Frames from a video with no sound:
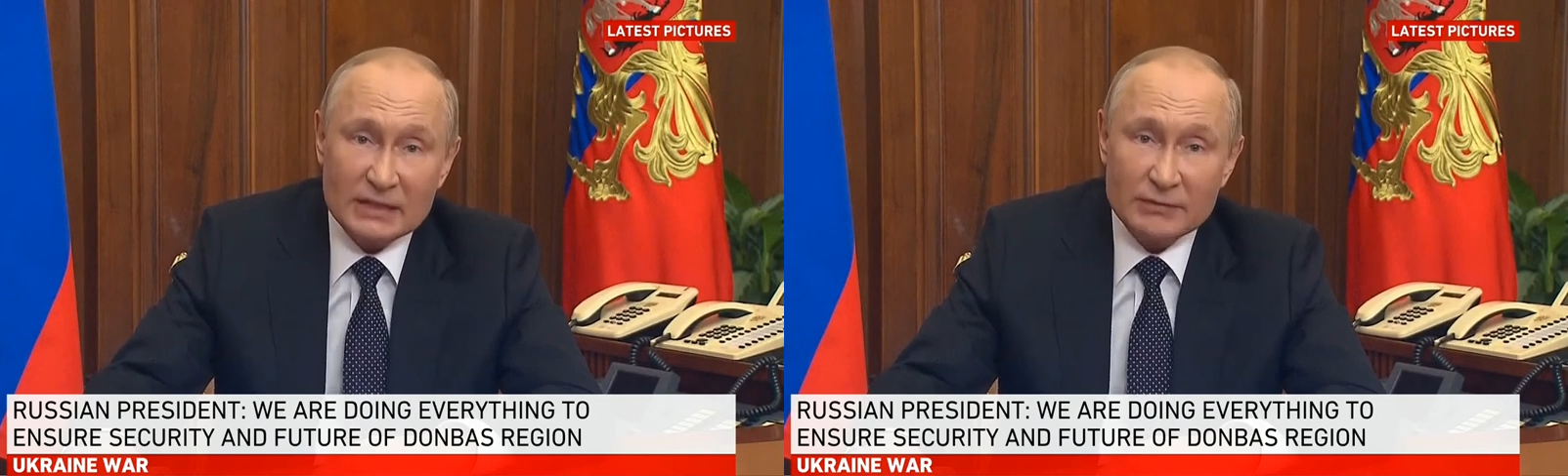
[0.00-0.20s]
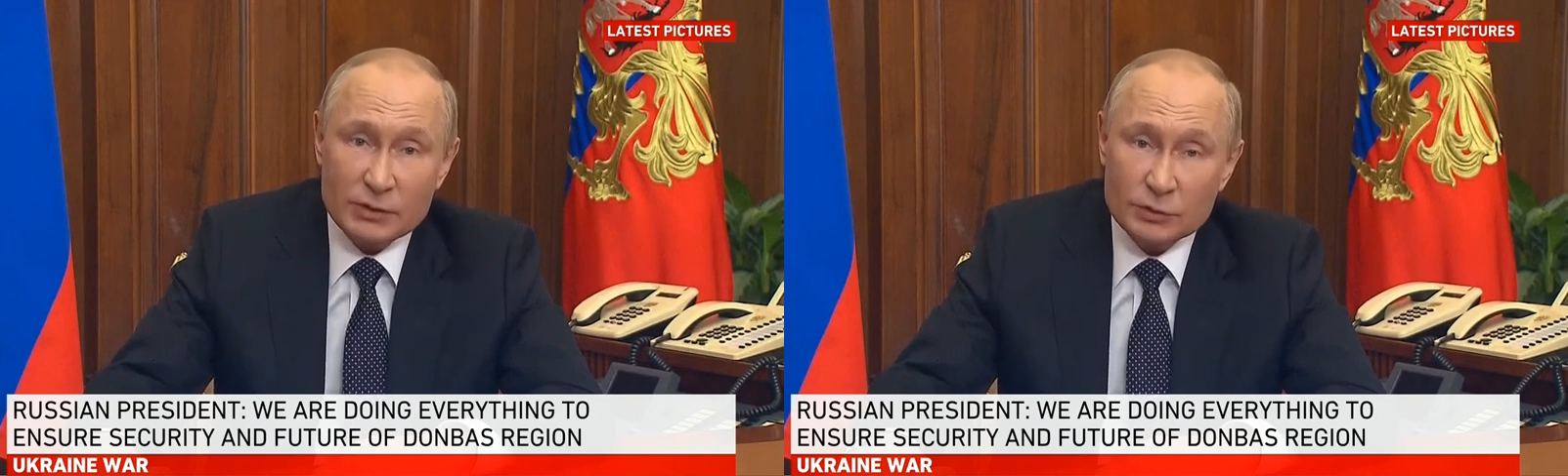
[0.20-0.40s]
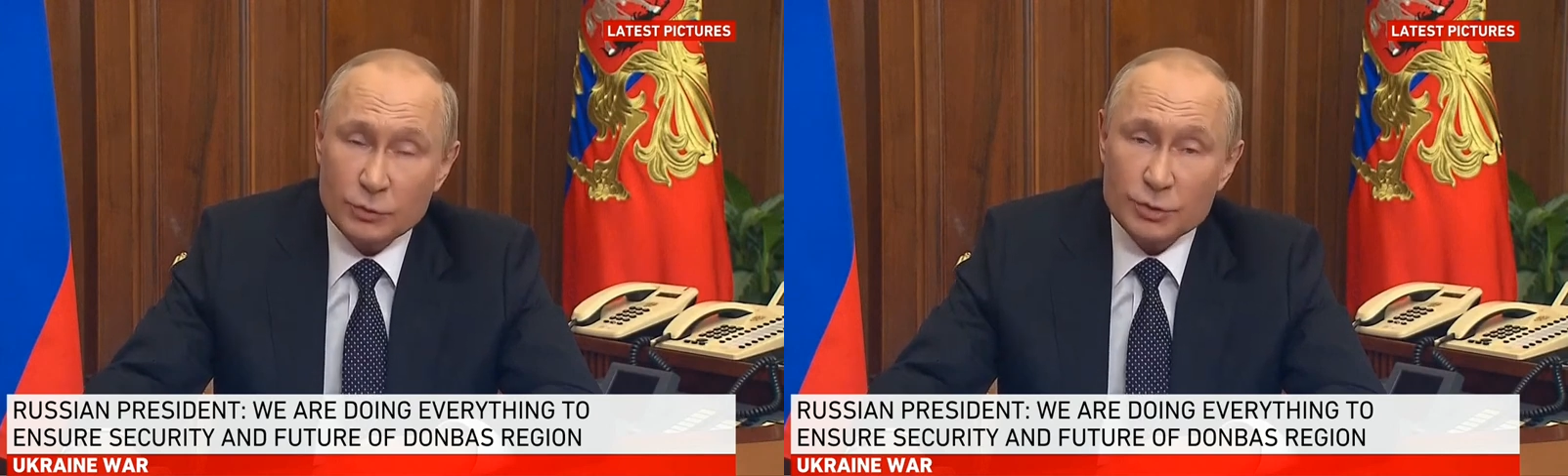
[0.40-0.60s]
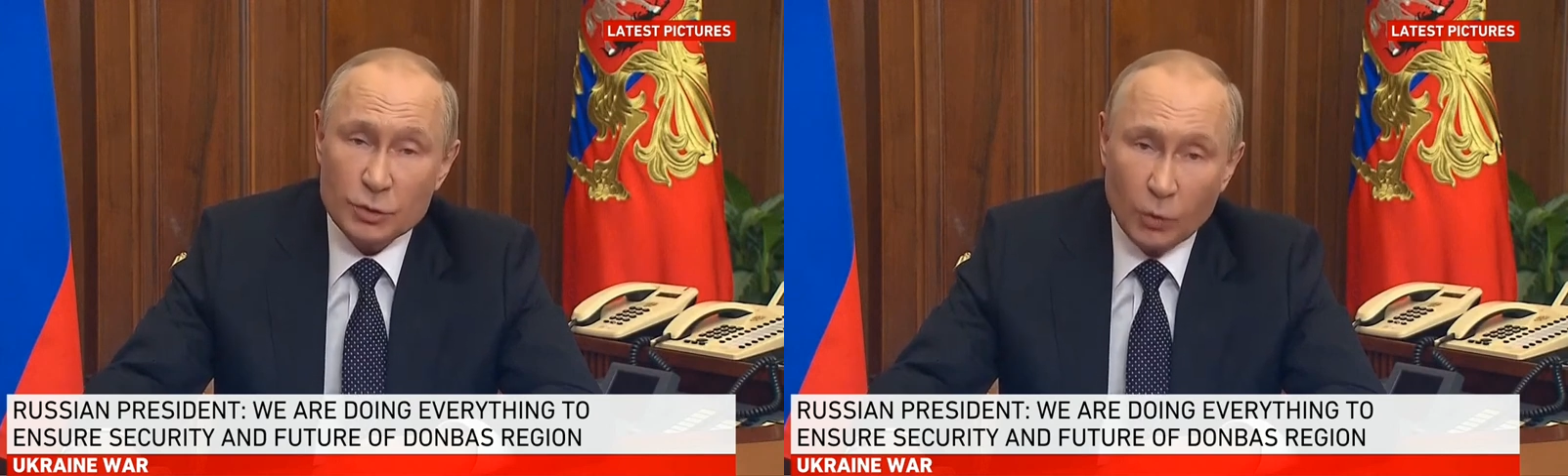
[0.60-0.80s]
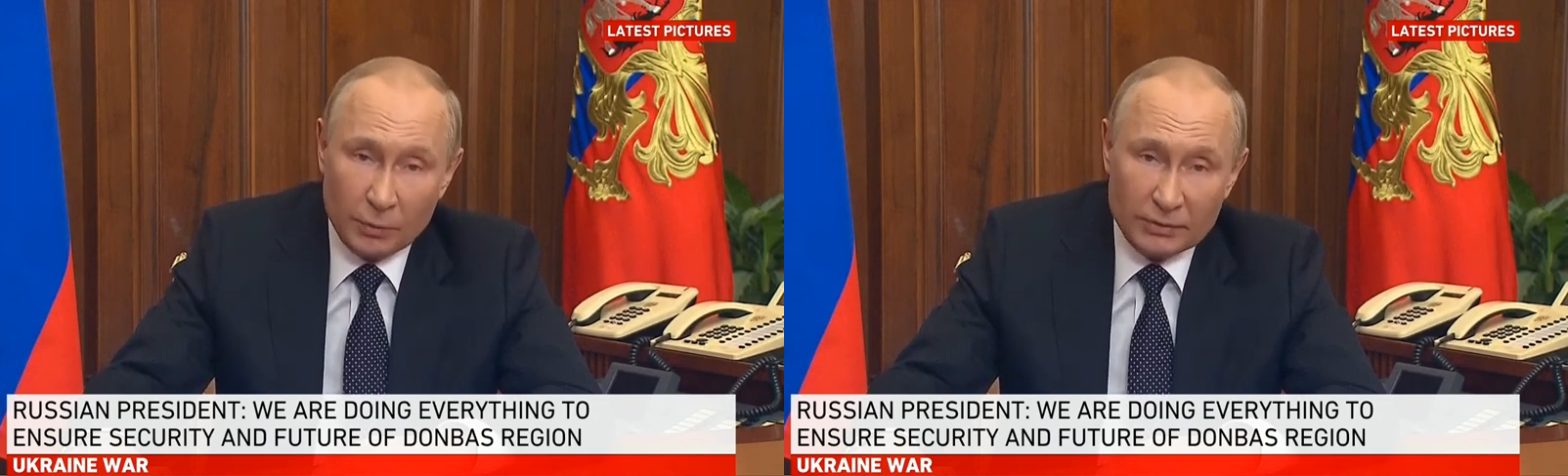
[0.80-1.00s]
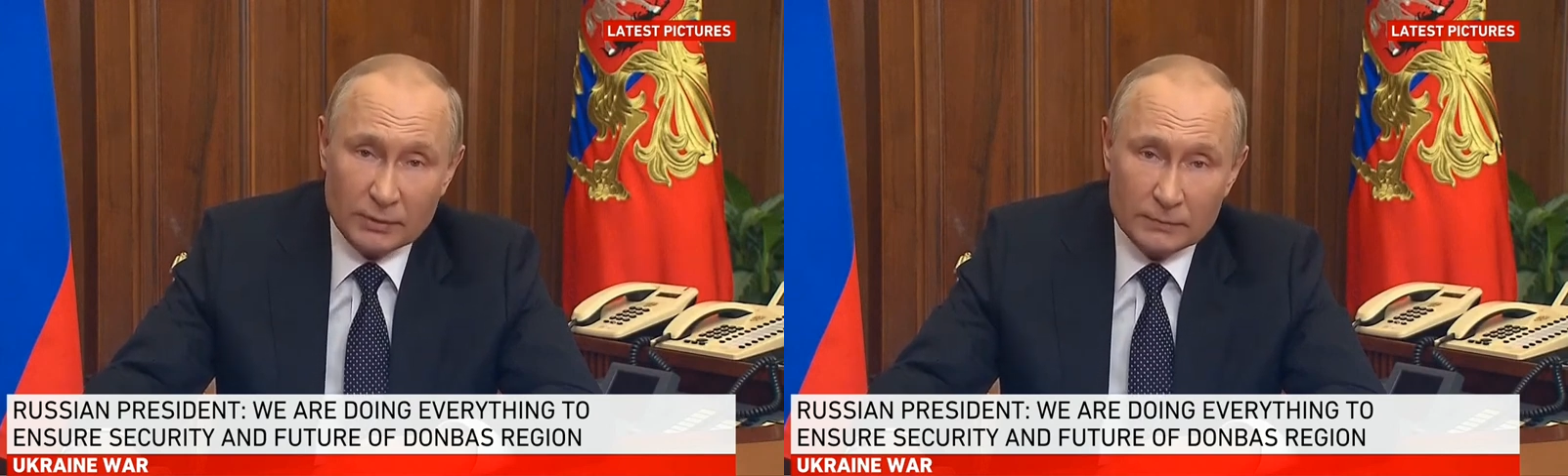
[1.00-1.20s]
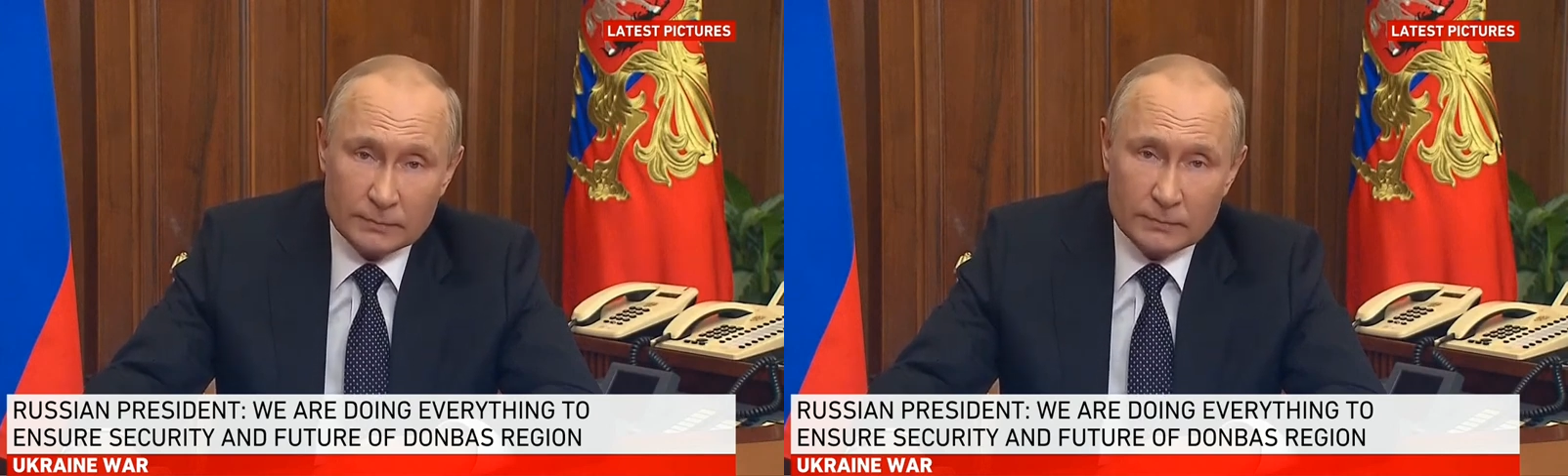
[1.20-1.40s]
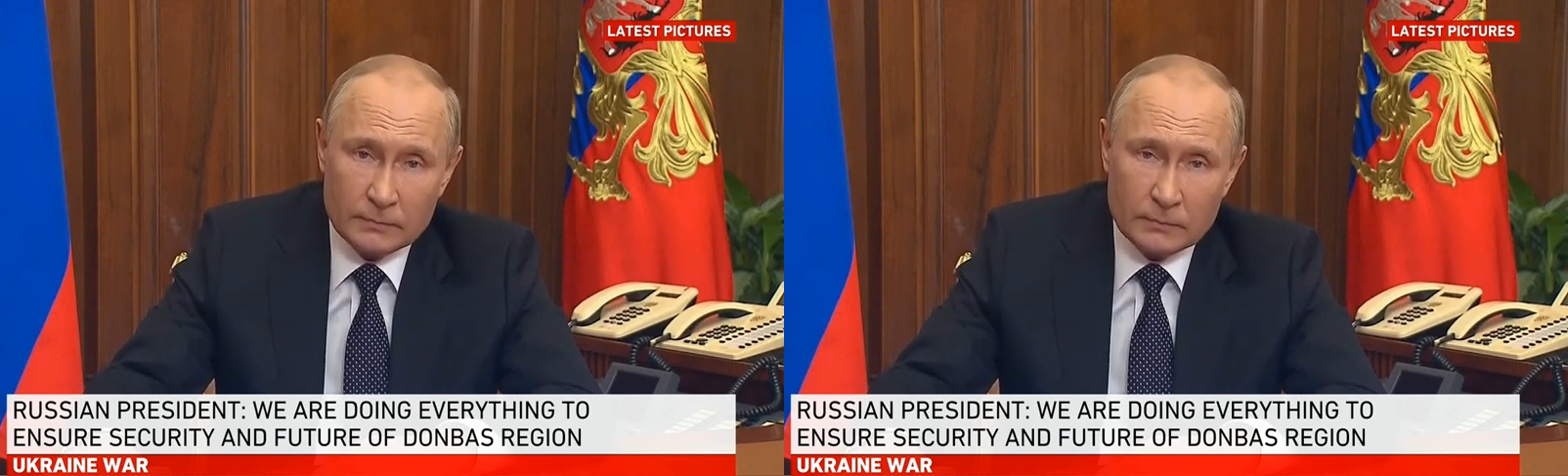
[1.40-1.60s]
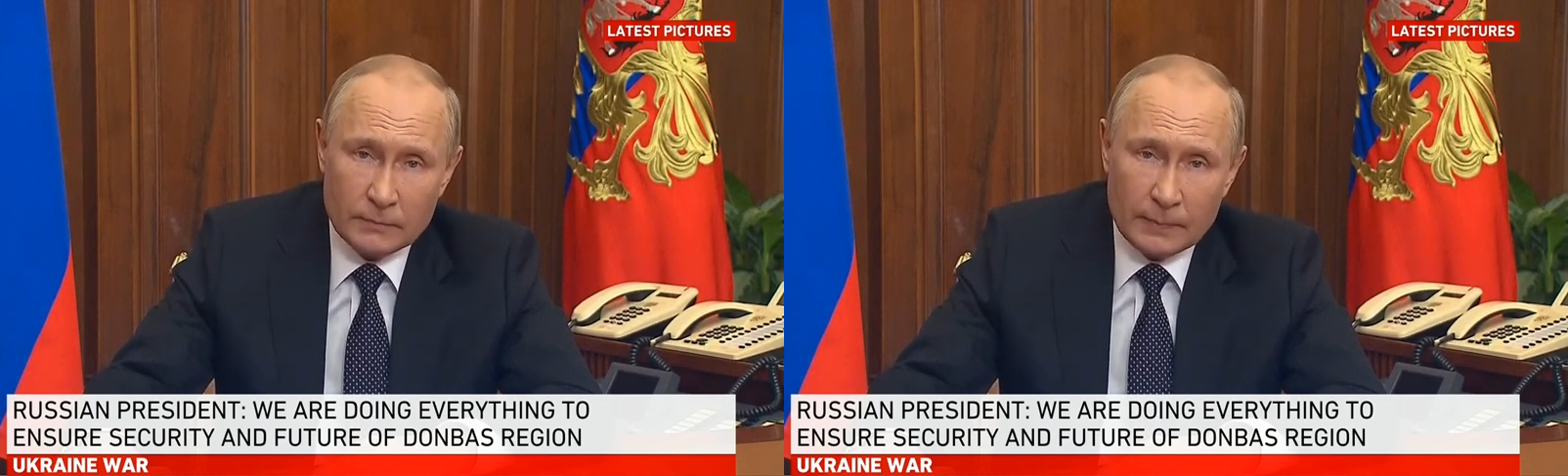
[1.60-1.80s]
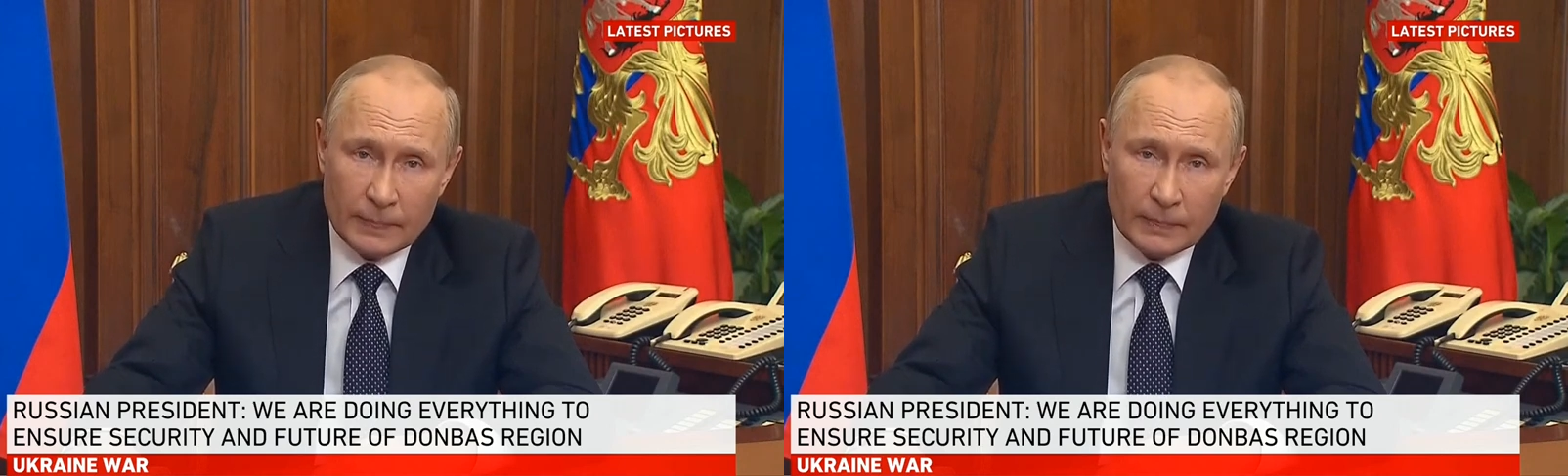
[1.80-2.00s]
military service in the armed
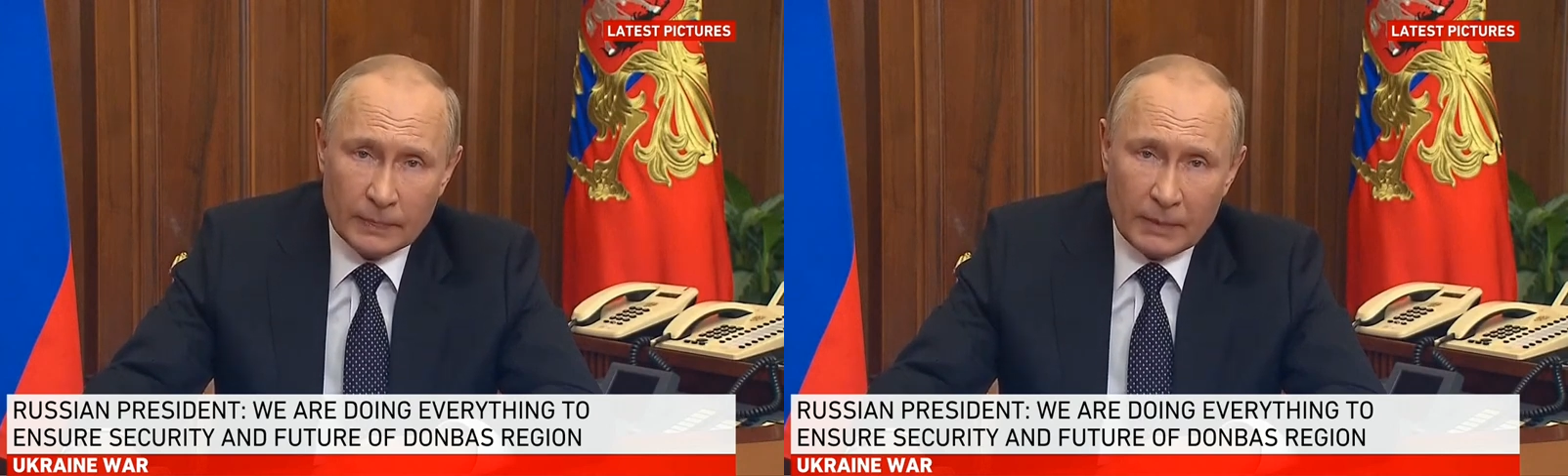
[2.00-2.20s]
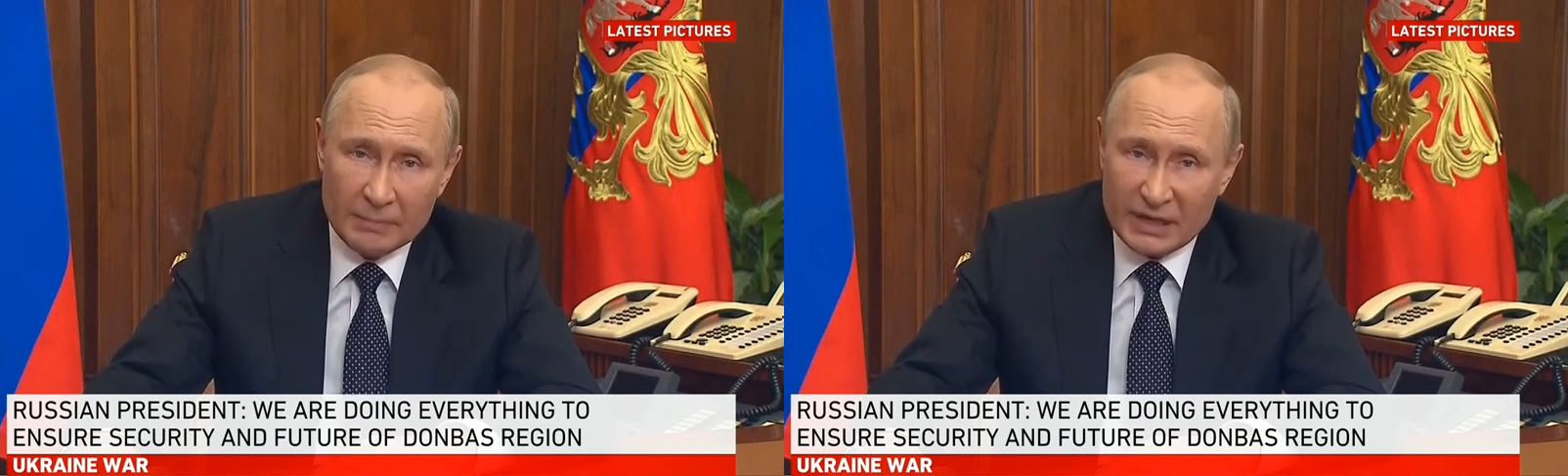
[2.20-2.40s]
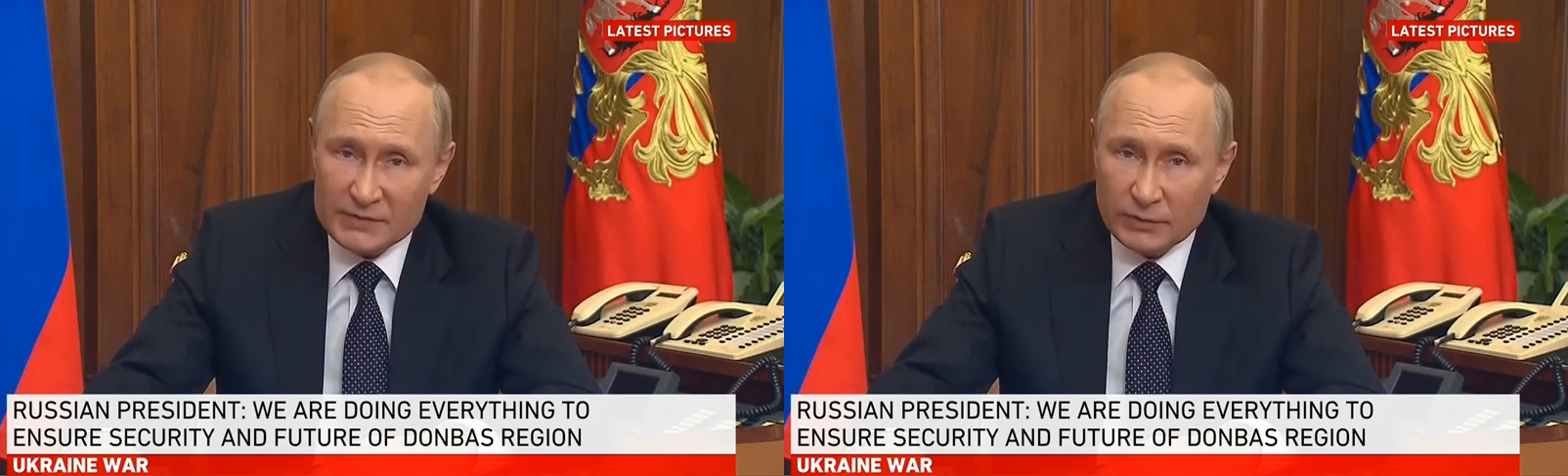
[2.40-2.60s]
forces,